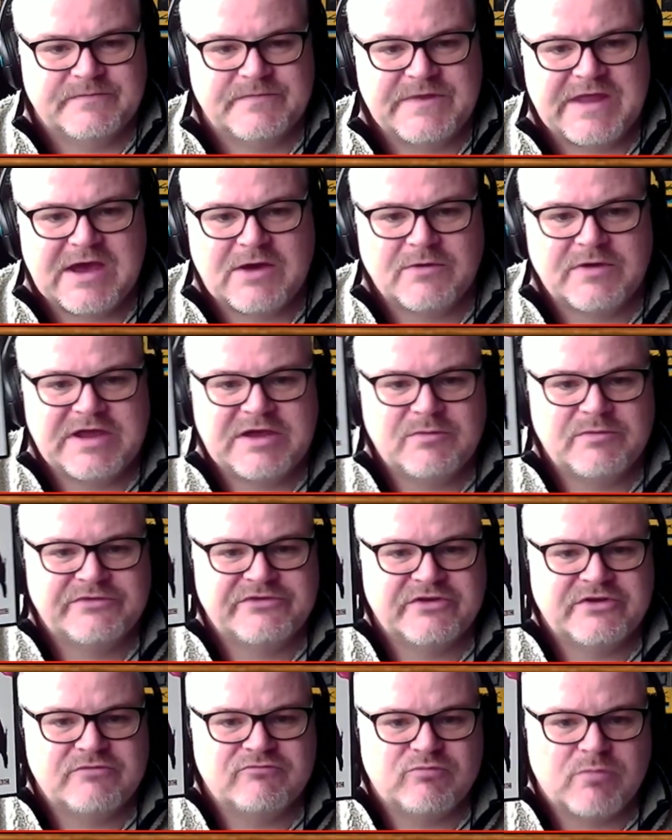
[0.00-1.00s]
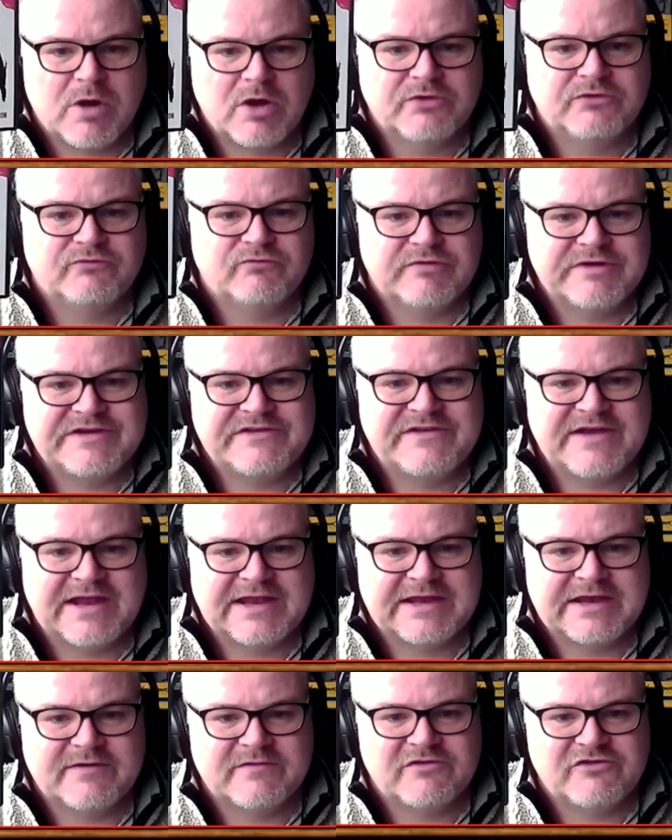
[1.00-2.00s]
Now, it was a modern
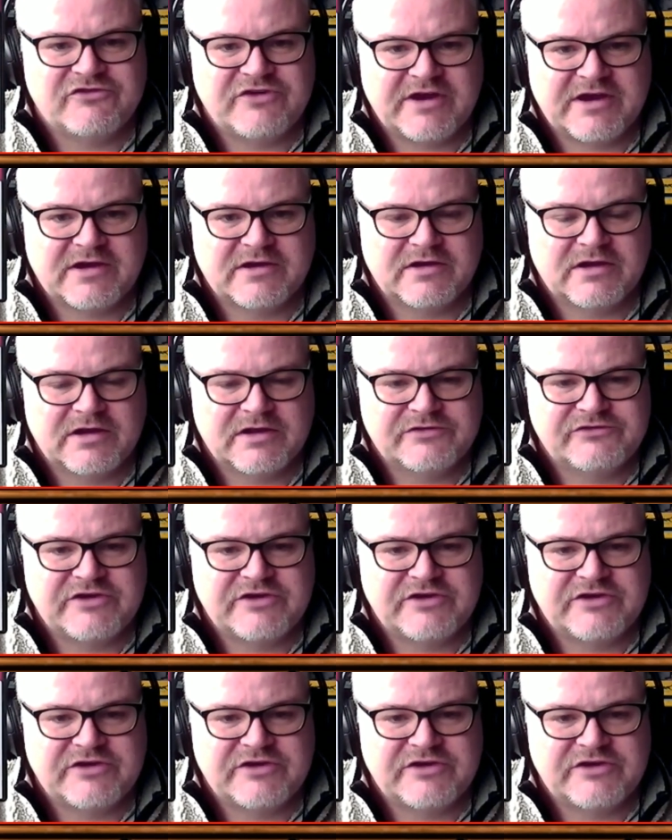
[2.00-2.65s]
retelling of the Jekyll,